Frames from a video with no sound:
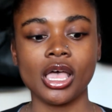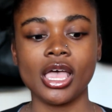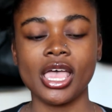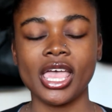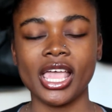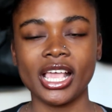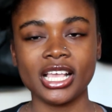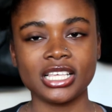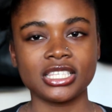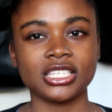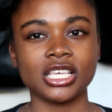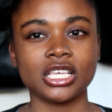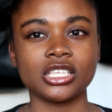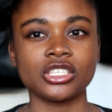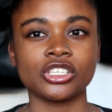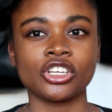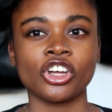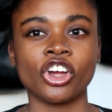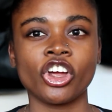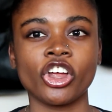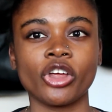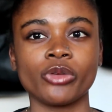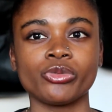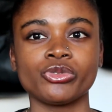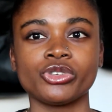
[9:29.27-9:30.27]
excess
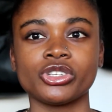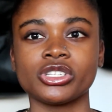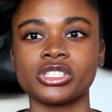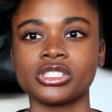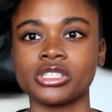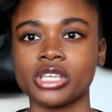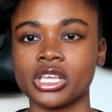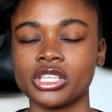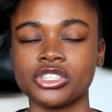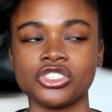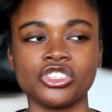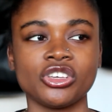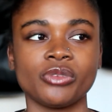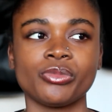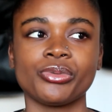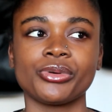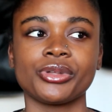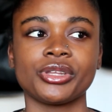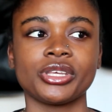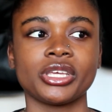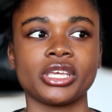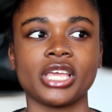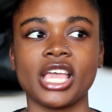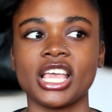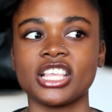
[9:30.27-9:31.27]
carbs just stays in your
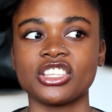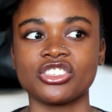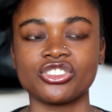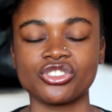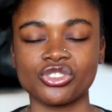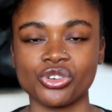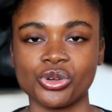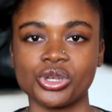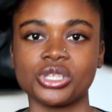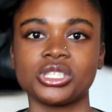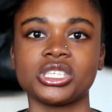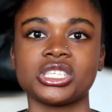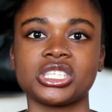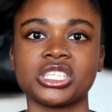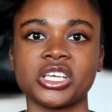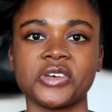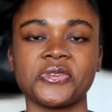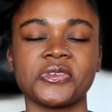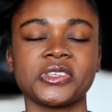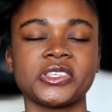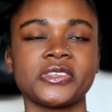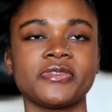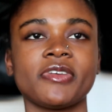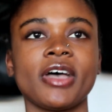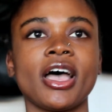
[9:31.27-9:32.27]
body and stores
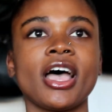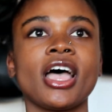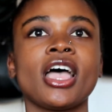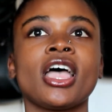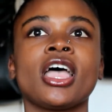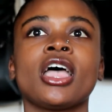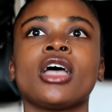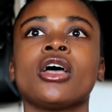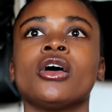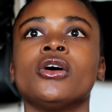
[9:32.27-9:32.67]
itself as fat,